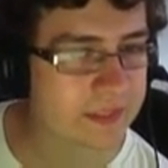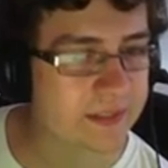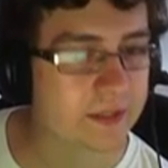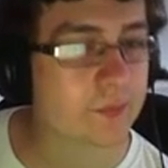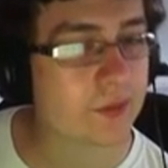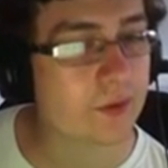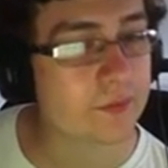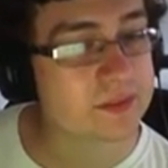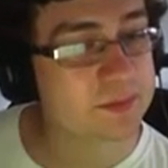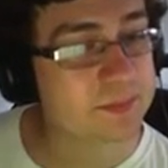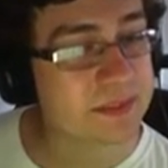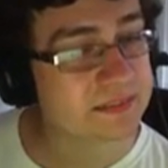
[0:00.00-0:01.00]
thing I made here
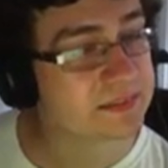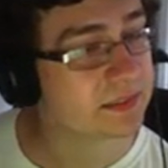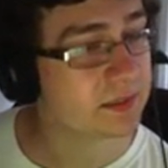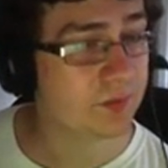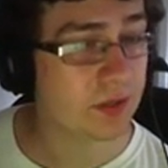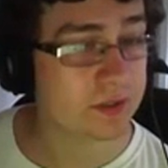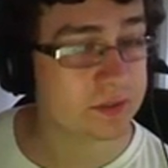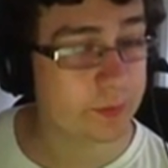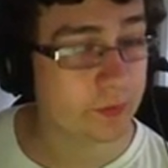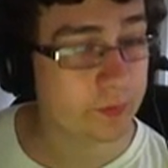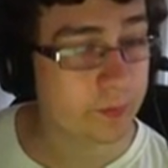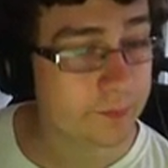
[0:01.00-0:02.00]
with all the speeds
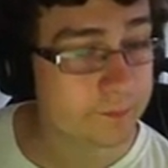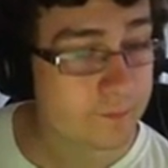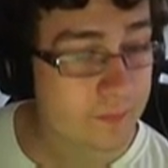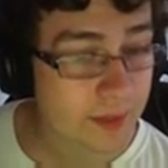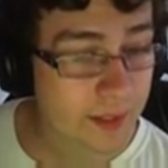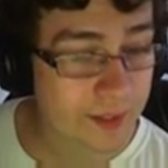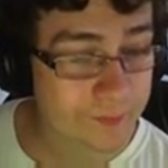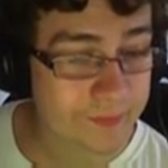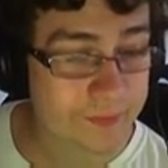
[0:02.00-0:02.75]
of all his Pokemon,